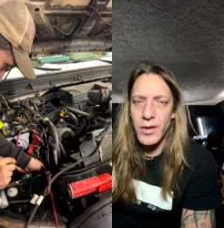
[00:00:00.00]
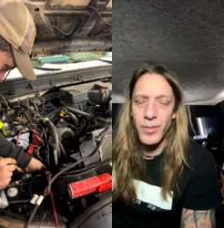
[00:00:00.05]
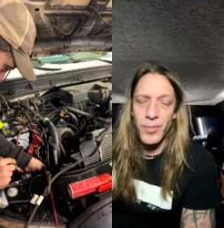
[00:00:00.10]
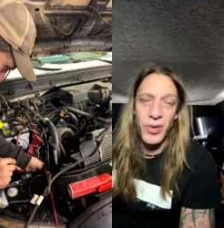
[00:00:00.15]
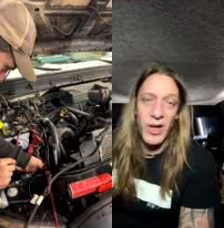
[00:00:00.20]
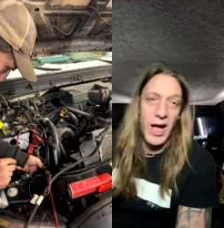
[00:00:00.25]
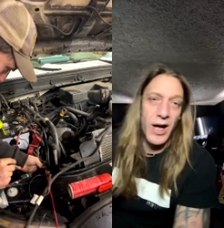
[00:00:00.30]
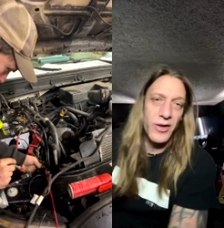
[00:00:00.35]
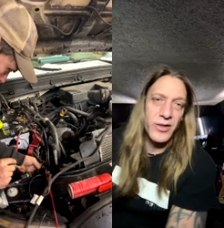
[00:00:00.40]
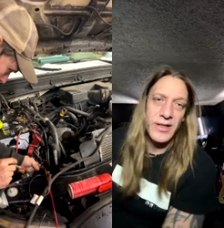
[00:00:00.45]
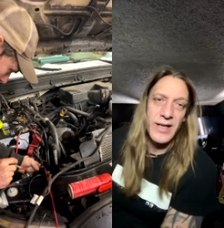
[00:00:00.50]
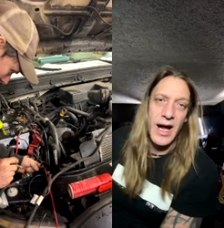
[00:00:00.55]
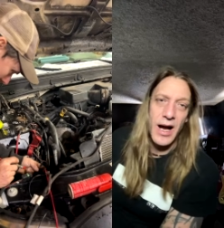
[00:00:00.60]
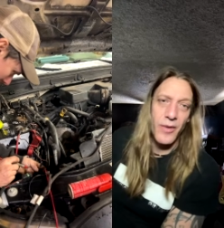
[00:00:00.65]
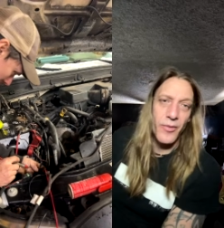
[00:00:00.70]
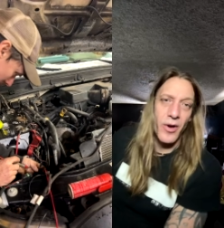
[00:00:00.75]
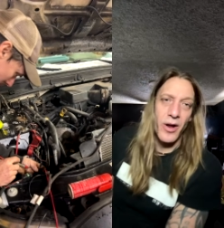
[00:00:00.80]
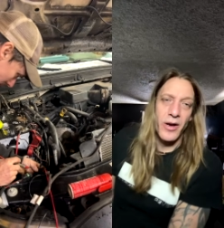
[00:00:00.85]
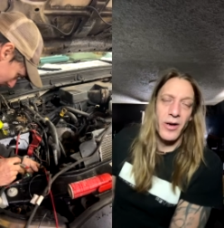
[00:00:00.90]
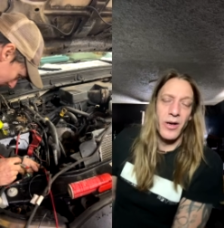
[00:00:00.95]
The plow's not
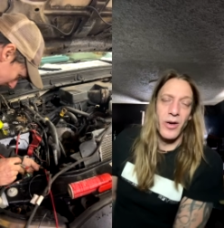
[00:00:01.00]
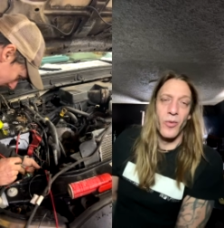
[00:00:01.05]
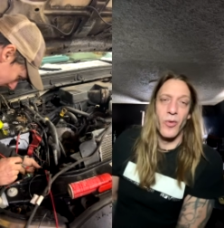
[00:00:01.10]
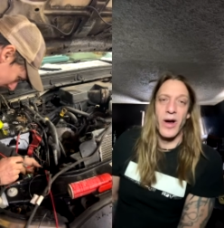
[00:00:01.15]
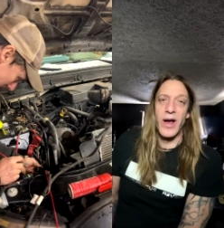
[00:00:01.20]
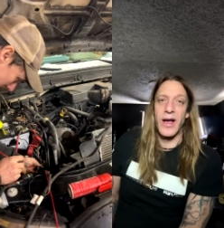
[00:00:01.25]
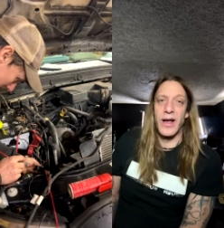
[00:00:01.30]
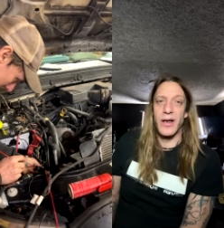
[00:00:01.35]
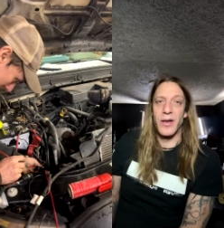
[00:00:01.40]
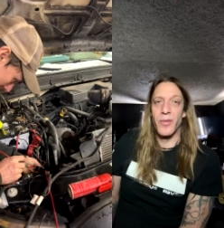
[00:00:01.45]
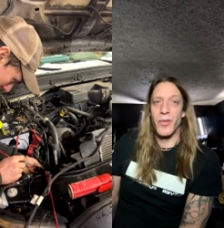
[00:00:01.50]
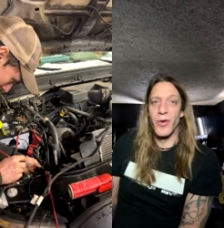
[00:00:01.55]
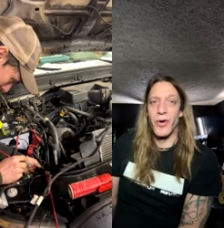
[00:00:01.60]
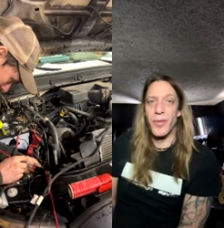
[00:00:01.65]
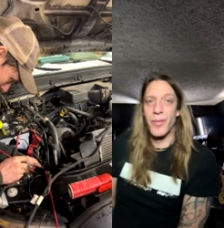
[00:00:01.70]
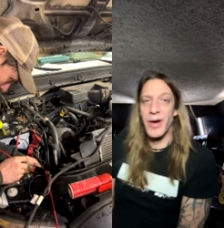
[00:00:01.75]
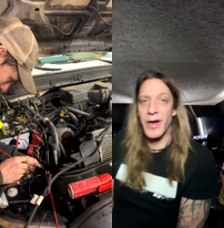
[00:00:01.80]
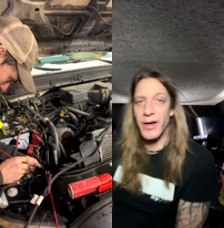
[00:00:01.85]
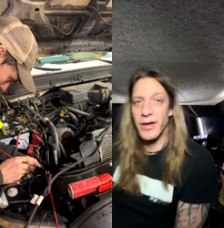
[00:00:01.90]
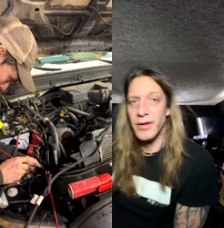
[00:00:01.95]
running away anymore,
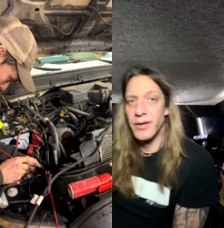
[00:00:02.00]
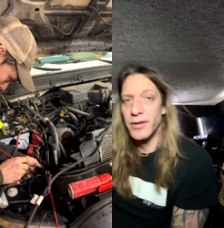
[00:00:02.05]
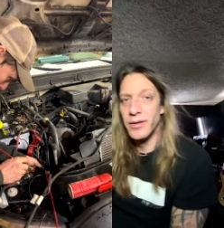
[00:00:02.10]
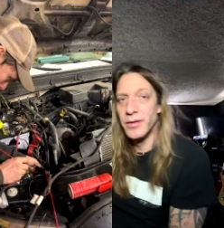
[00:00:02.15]
man.